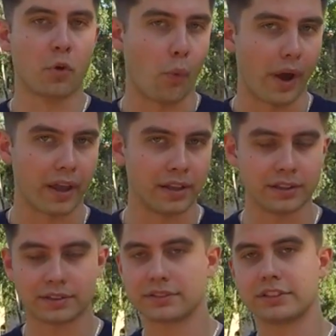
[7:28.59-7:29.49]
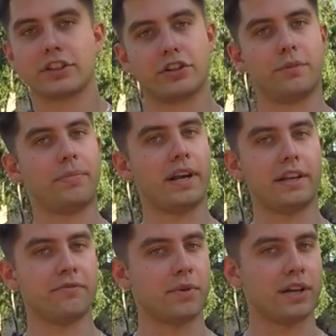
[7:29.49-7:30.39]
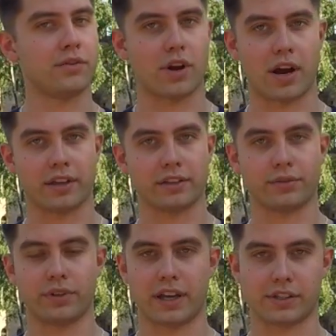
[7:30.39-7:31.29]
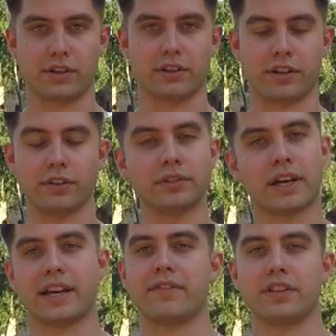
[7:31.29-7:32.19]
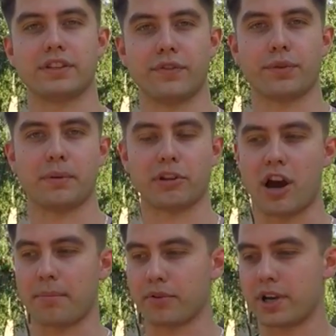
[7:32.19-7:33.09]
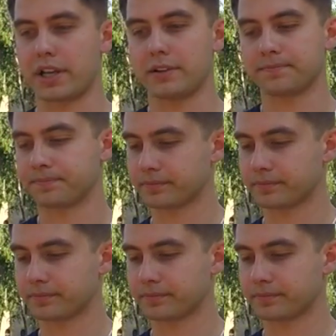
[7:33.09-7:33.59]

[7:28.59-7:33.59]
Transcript: Well, a good buddy of mine, Ryan, who you guys all know, I have an interview with him on copywriting.